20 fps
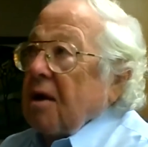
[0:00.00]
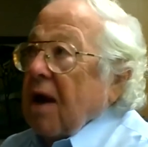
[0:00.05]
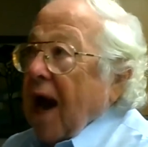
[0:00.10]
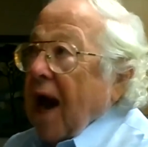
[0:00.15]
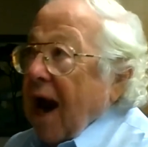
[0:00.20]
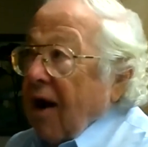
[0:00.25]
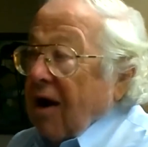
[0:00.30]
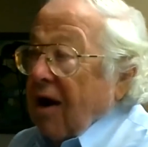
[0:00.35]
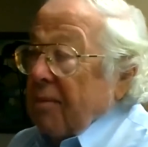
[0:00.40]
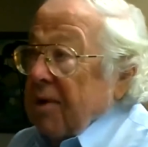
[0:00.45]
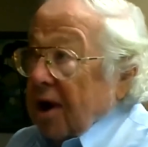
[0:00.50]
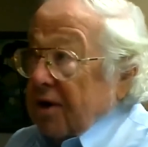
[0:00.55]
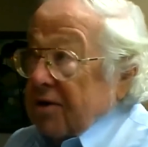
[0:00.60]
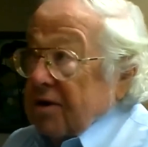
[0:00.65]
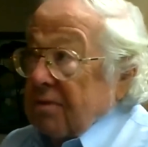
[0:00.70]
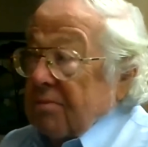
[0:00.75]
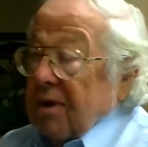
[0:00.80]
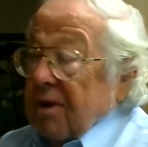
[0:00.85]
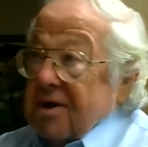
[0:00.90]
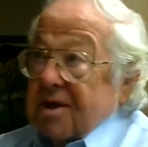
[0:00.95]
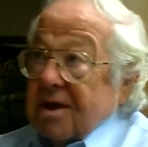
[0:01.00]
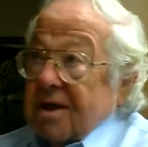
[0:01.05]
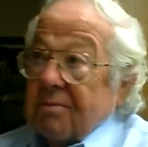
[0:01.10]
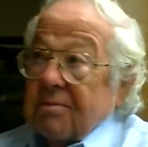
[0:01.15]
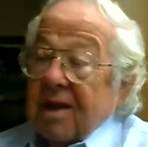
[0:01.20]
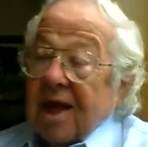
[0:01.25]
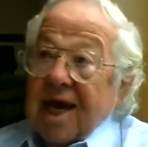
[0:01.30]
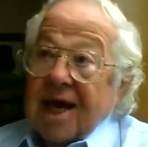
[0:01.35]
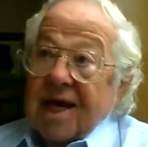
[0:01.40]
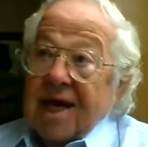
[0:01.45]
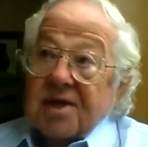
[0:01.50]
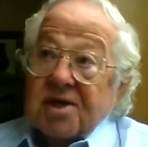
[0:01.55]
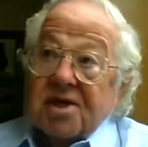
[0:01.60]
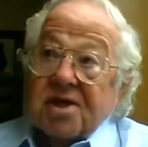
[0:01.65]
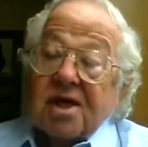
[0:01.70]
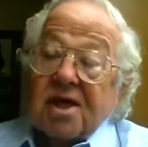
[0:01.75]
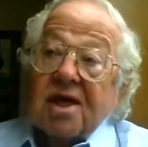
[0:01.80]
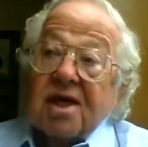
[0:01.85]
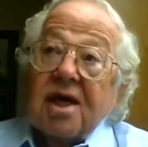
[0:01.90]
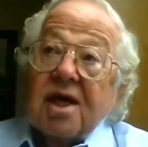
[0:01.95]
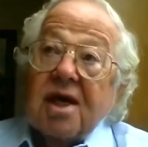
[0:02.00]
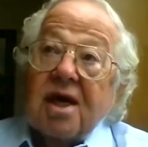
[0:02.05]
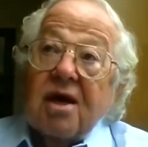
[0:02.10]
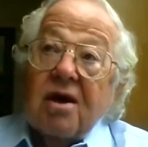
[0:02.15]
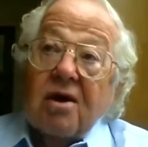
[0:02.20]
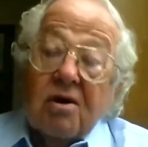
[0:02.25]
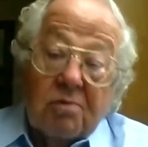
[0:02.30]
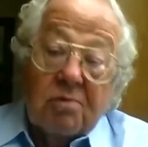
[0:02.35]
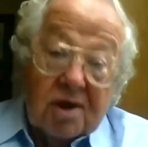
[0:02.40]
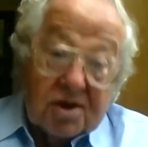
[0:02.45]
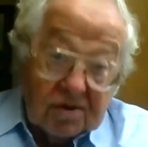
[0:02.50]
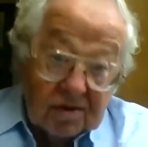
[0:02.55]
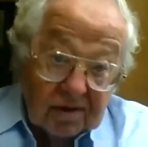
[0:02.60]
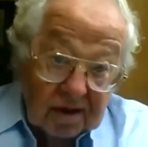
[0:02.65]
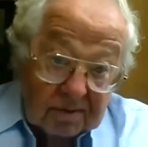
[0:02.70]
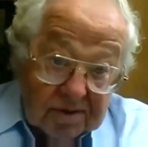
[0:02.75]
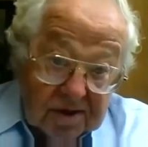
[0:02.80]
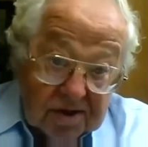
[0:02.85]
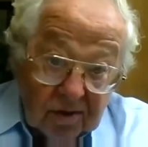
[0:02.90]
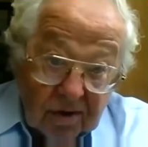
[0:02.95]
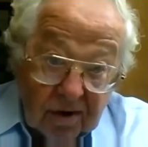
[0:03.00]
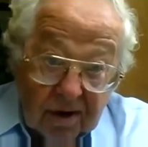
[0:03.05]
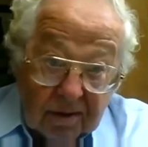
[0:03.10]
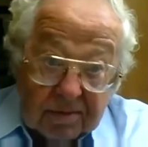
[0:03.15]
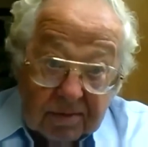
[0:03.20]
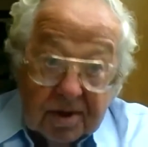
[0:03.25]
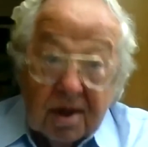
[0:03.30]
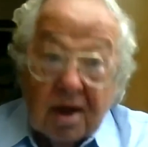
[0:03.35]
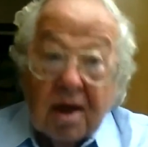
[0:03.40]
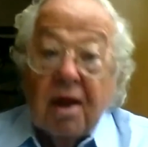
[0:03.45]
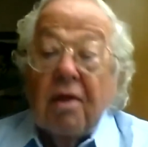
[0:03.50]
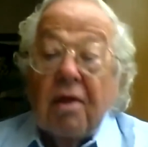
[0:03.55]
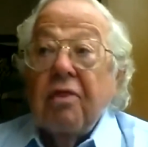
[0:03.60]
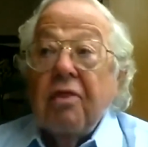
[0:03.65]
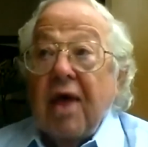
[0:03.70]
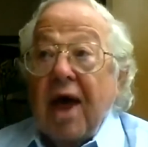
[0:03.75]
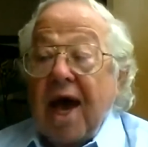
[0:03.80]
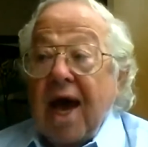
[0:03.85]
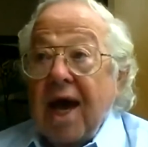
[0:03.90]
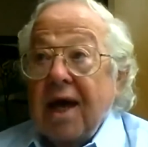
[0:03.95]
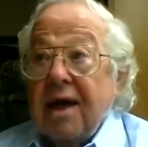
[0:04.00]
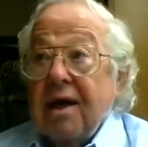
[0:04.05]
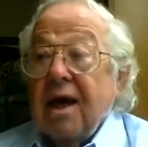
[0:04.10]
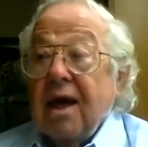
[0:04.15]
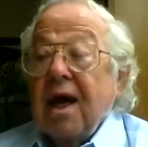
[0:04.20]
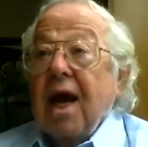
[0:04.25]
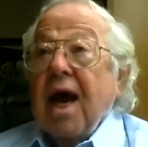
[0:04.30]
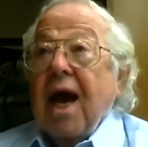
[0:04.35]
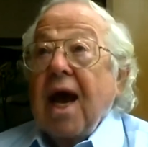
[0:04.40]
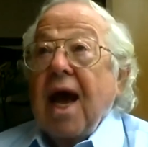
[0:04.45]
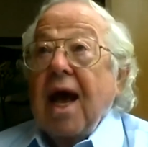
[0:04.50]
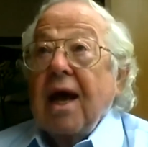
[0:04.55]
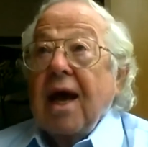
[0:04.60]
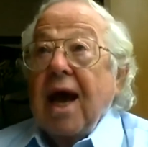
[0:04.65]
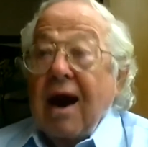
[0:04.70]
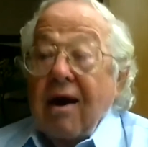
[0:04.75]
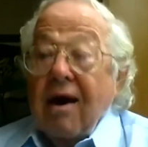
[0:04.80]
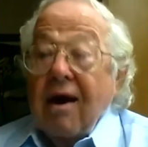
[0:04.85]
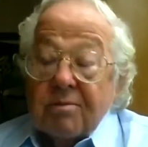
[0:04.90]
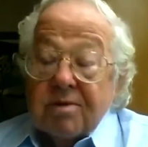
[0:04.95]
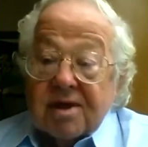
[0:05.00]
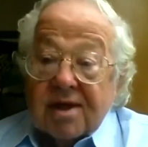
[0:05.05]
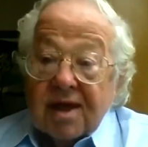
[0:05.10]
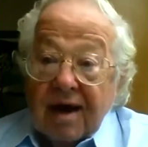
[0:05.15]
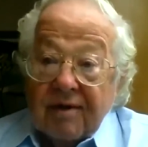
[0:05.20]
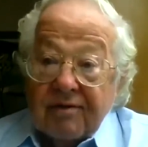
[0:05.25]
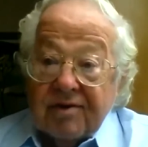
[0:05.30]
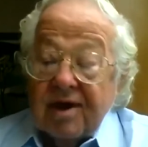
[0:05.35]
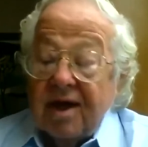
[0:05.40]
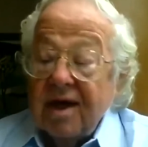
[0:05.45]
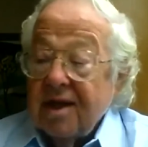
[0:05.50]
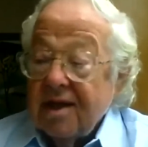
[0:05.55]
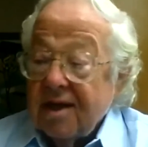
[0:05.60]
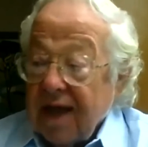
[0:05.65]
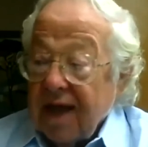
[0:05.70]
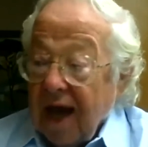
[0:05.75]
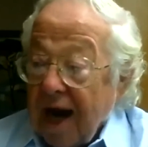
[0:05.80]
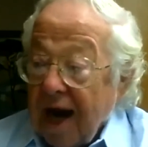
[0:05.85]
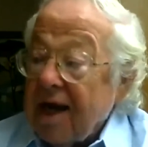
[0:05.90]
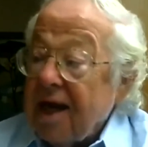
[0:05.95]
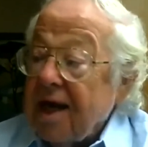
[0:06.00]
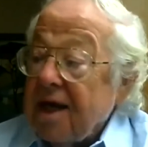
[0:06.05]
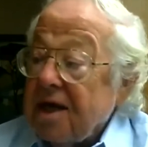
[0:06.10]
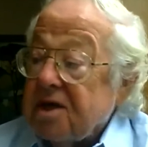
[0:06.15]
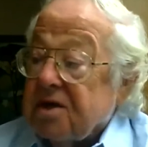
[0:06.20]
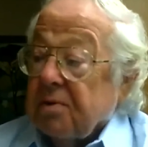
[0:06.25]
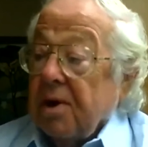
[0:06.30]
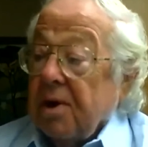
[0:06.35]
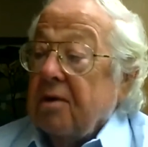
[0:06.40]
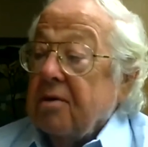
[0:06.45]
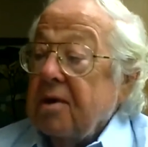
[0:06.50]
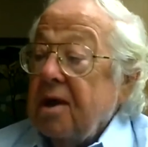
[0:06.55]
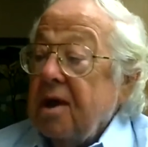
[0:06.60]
Arab and other Muslim lands whom Israel absorbed than Arabs left tiny Israel.